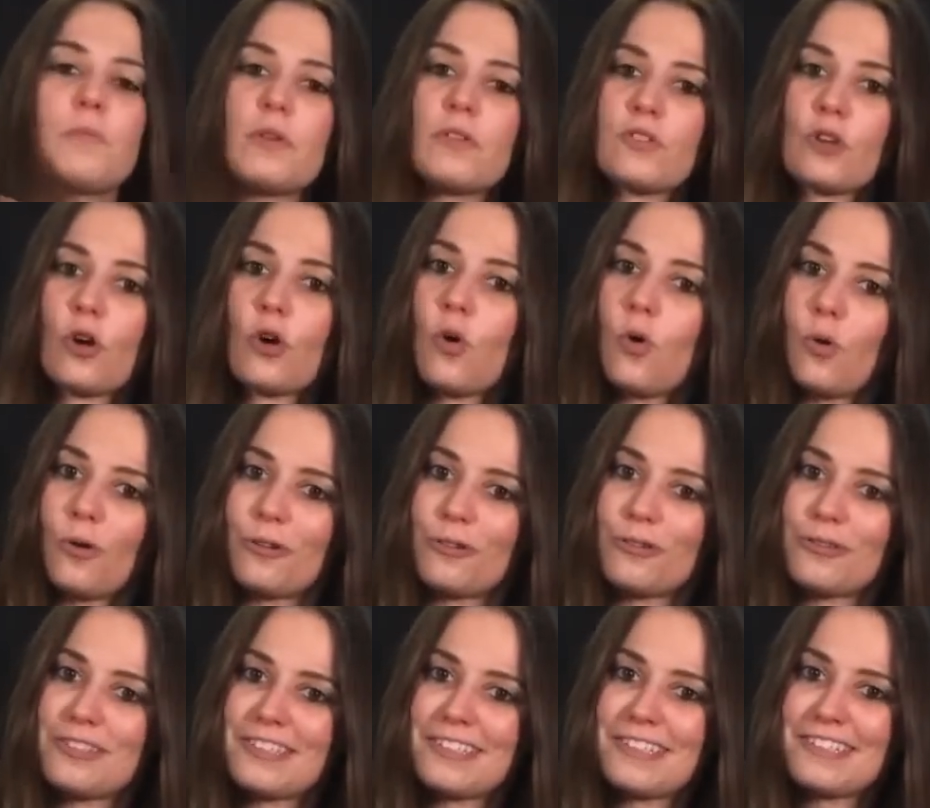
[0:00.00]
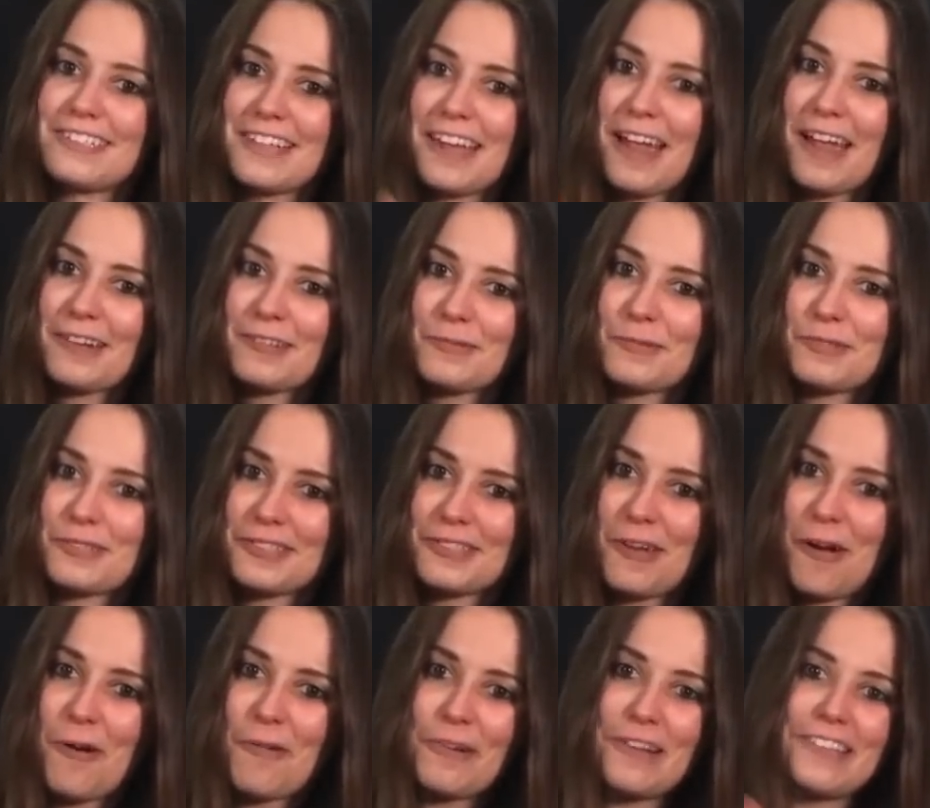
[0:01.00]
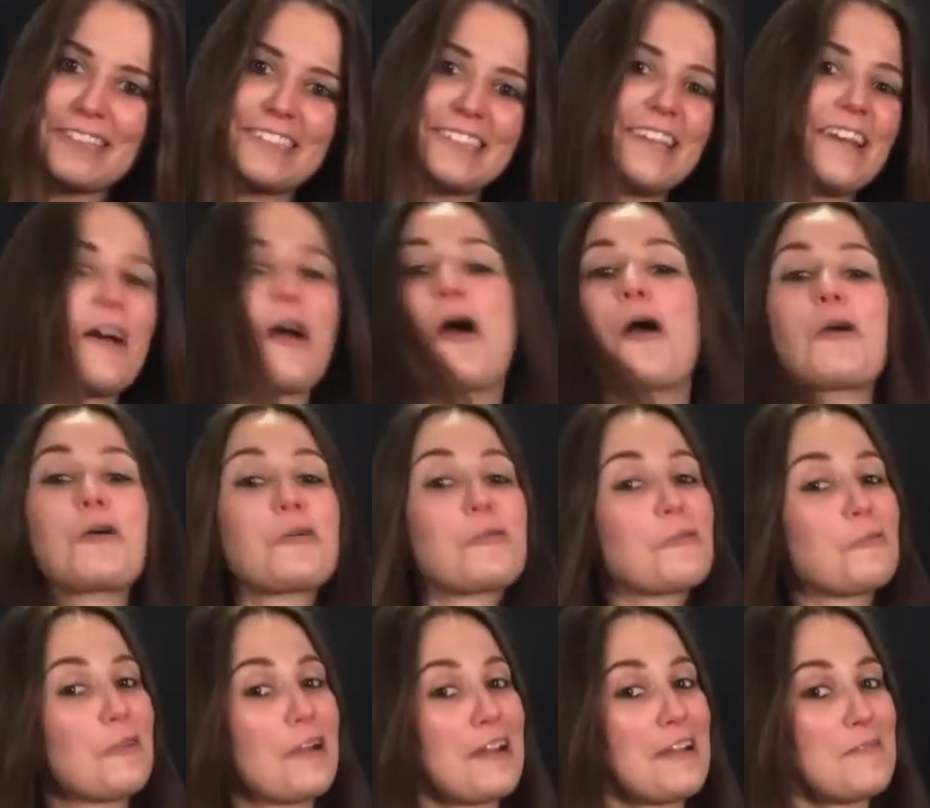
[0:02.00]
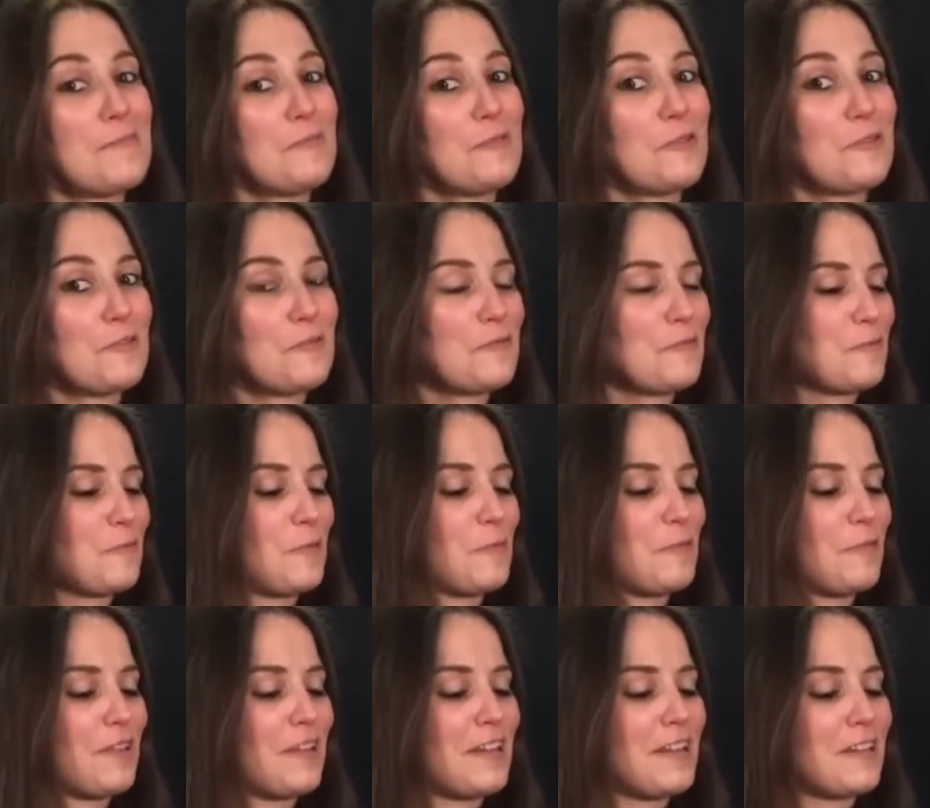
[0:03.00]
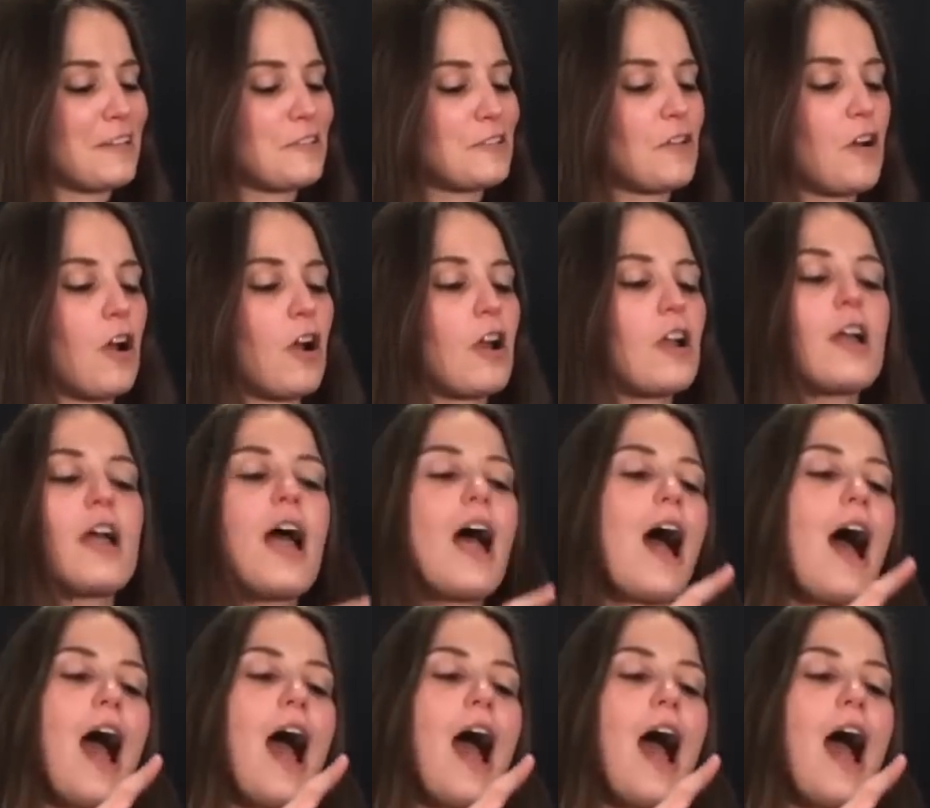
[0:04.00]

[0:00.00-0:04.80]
It builds our chordal syntax, which is always a great move when we're playing guitar.